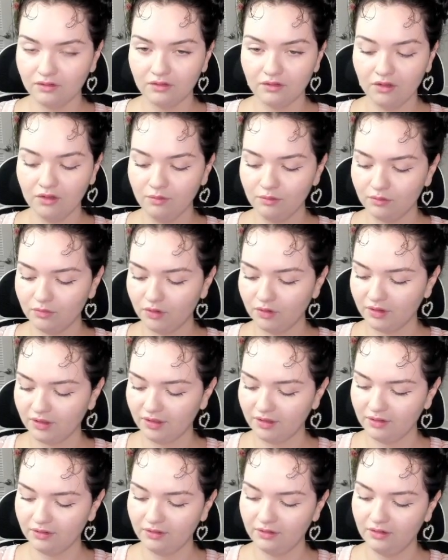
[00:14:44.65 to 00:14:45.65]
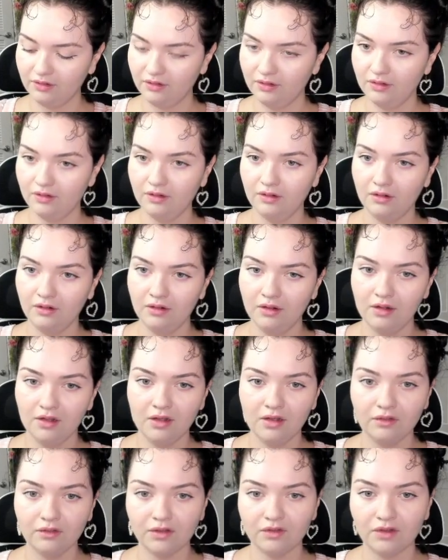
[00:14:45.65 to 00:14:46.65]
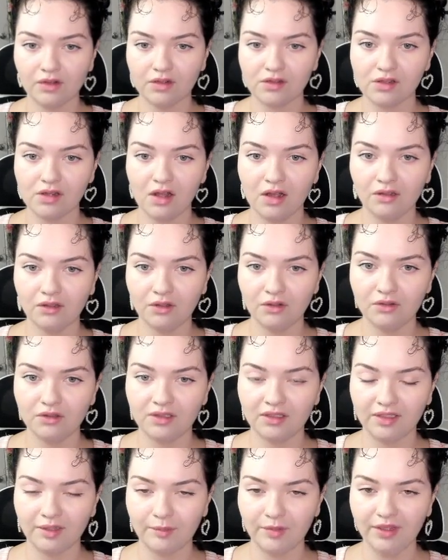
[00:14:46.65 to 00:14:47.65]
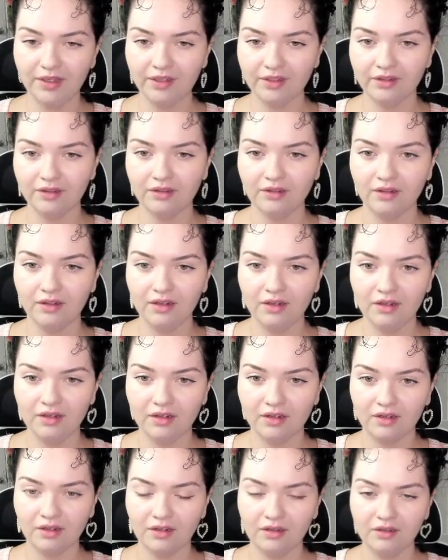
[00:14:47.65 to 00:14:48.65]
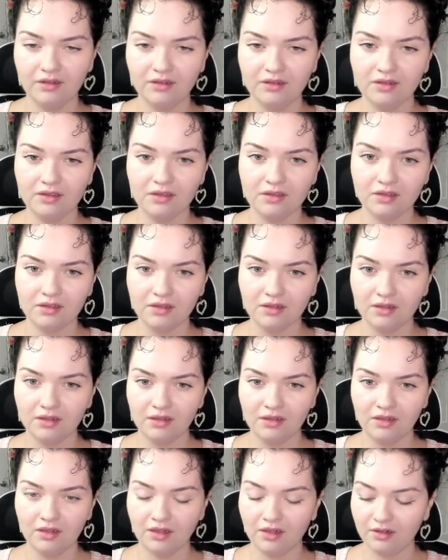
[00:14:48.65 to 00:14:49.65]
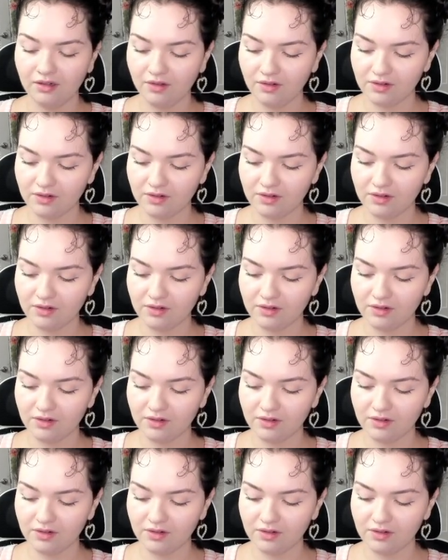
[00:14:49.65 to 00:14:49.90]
Oh, hold on. Reverse Hollow Glimmet and another